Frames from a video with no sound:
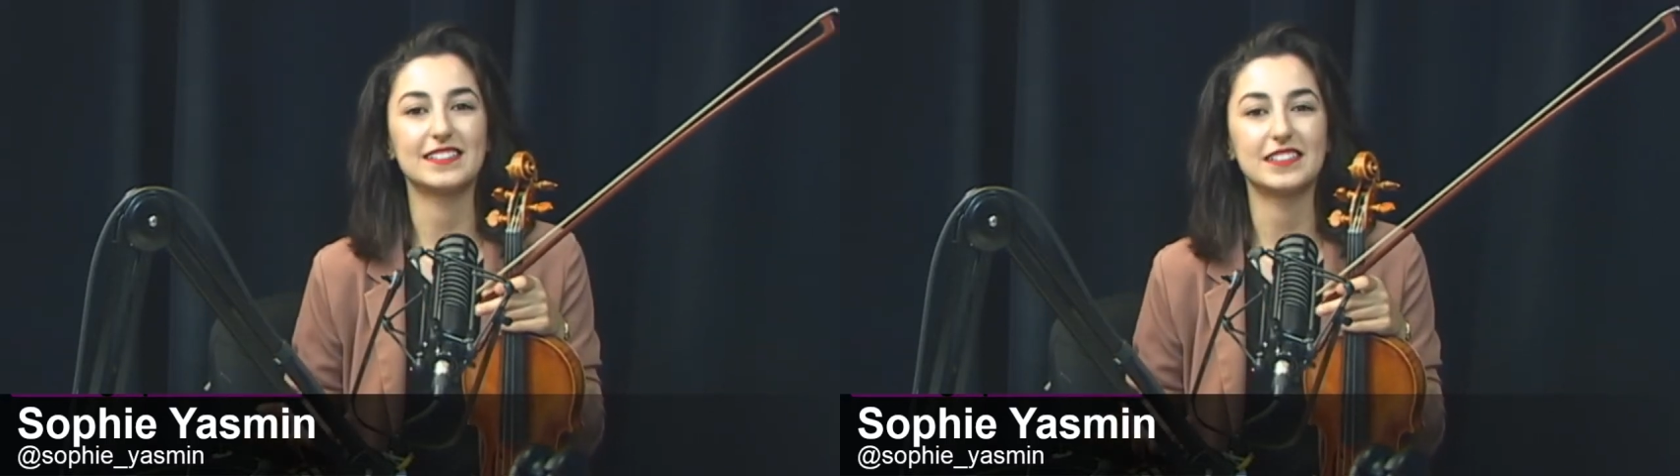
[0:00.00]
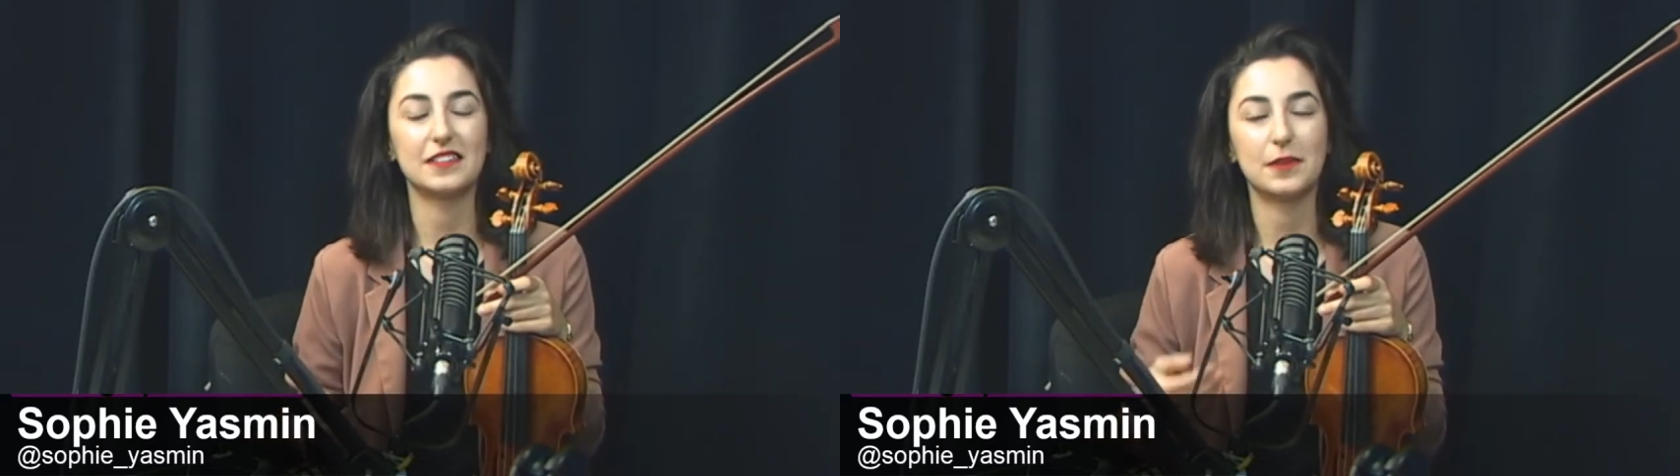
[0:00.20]

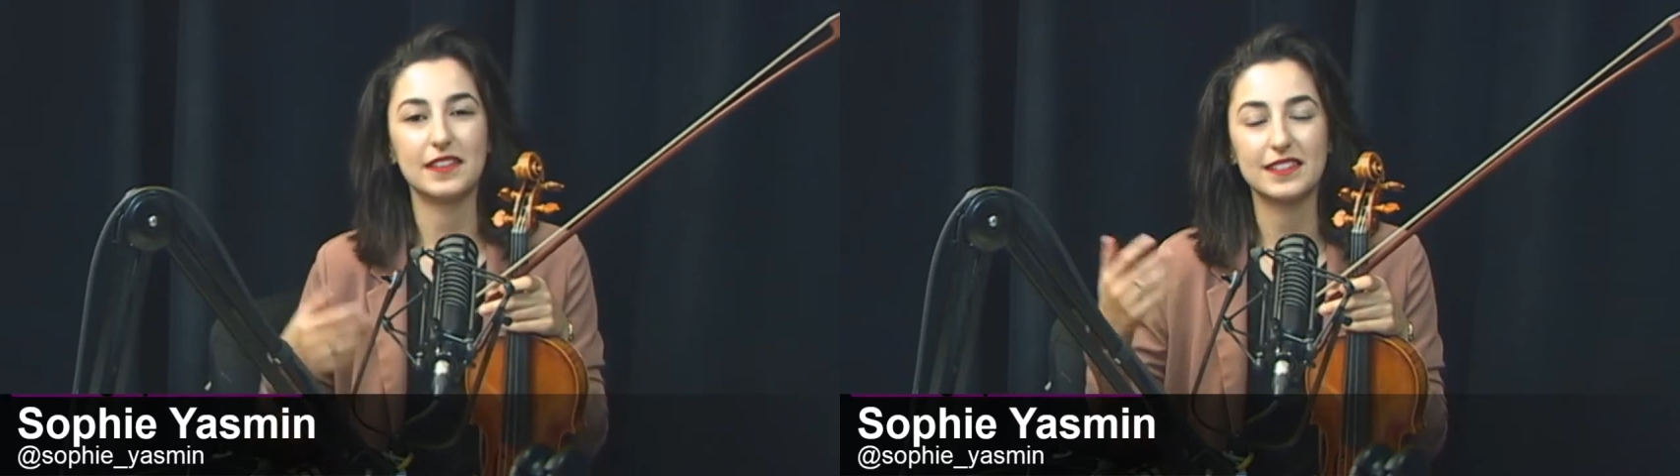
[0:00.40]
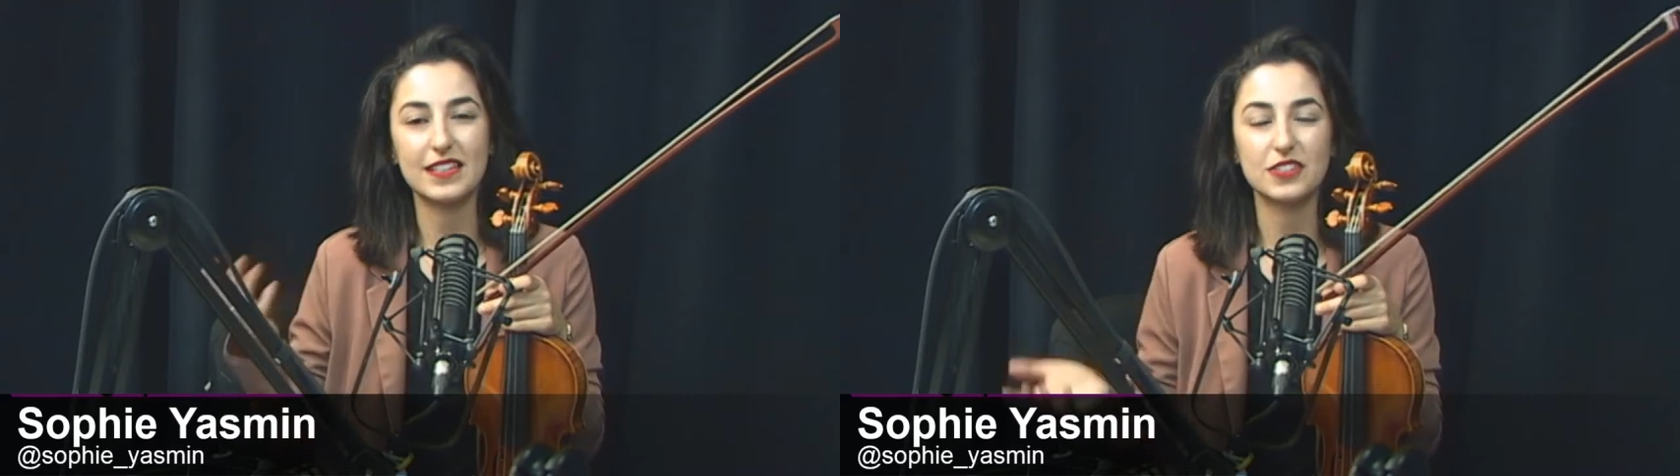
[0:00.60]
So that when
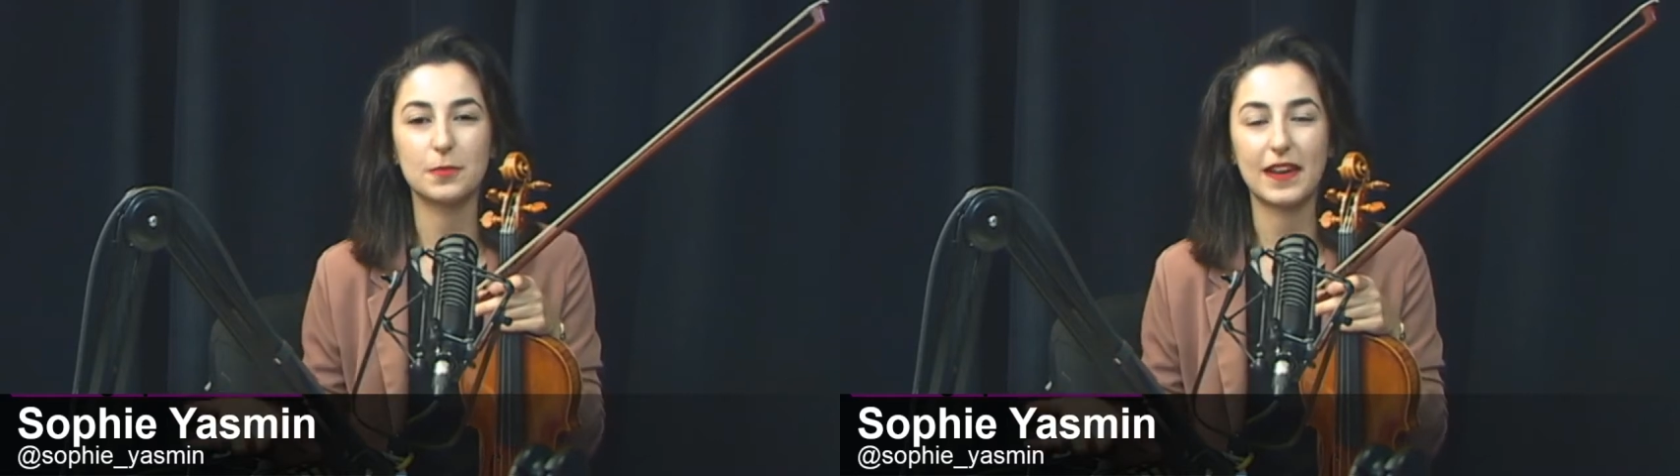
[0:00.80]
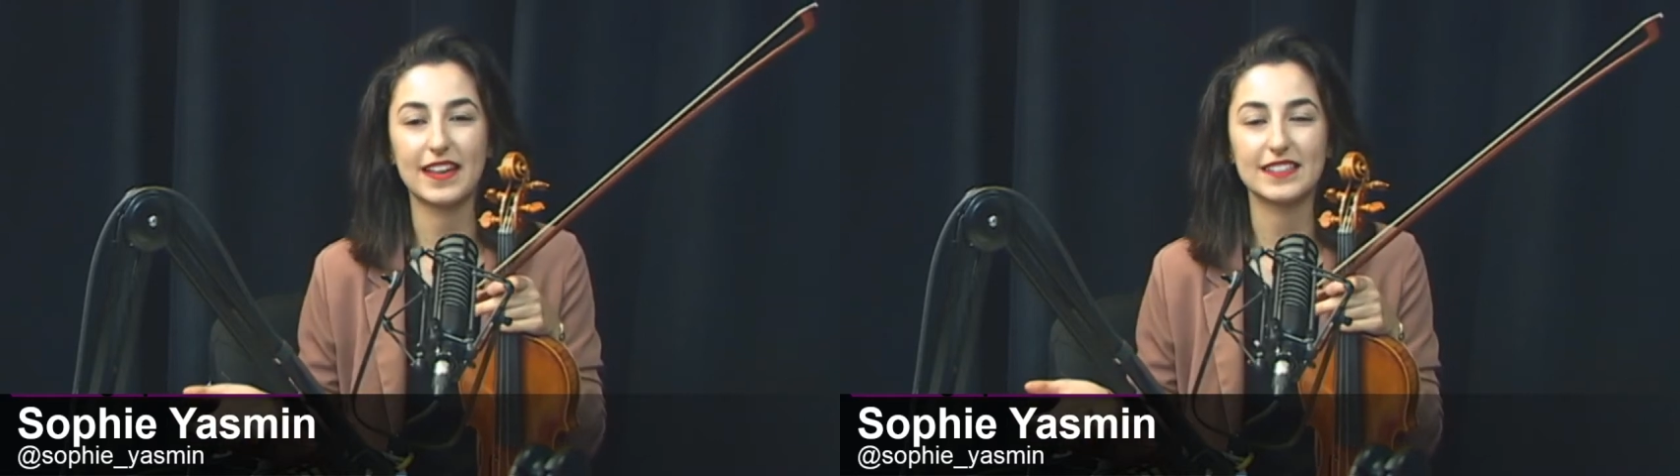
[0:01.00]
the teacher
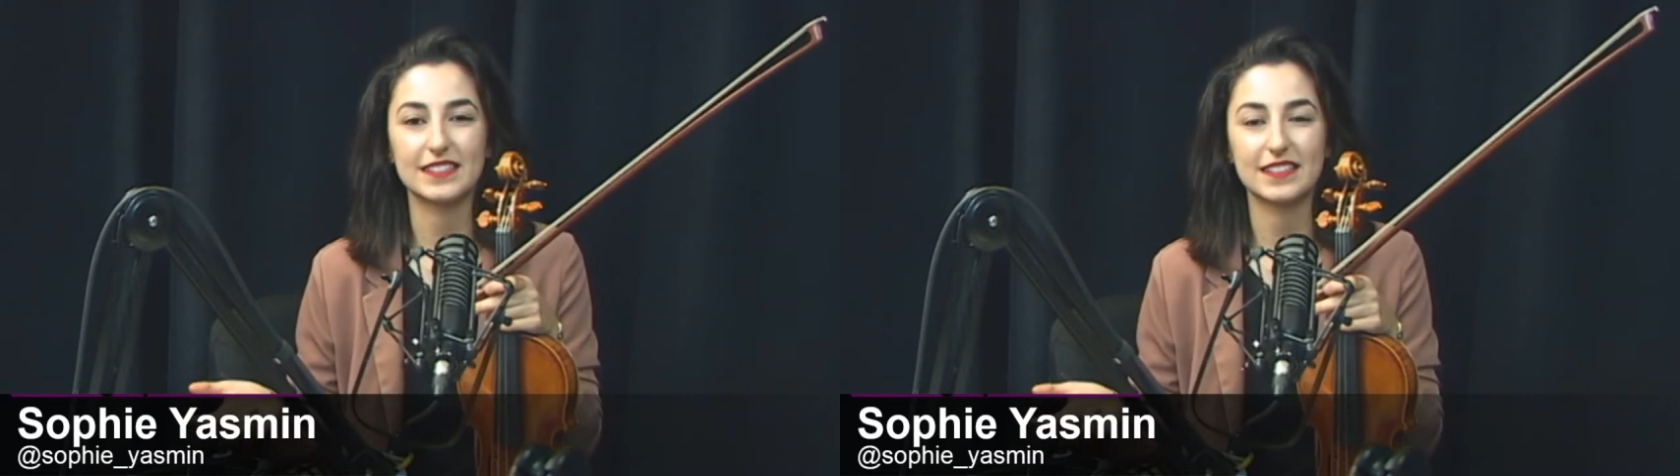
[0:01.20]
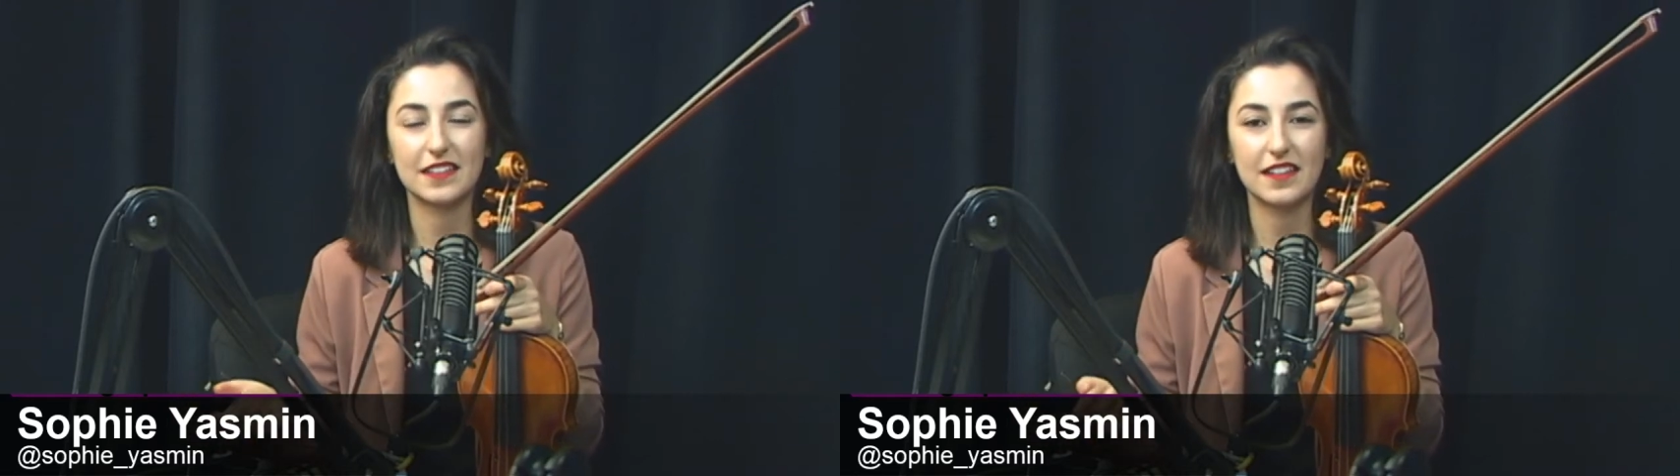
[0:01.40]

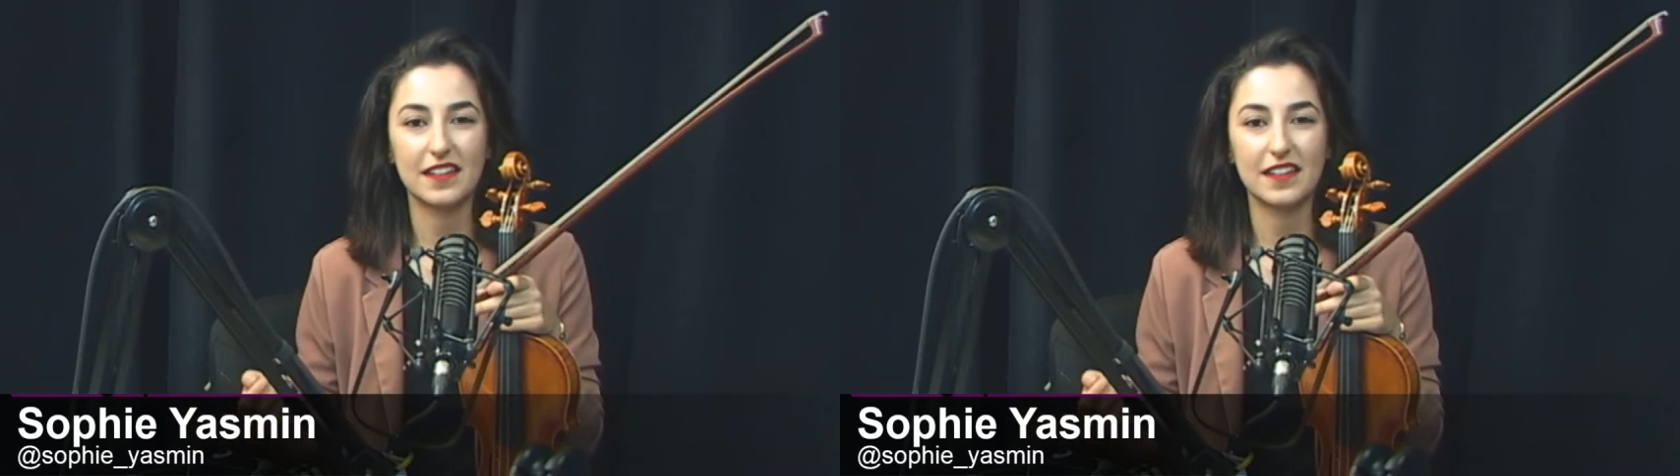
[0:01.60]
plays,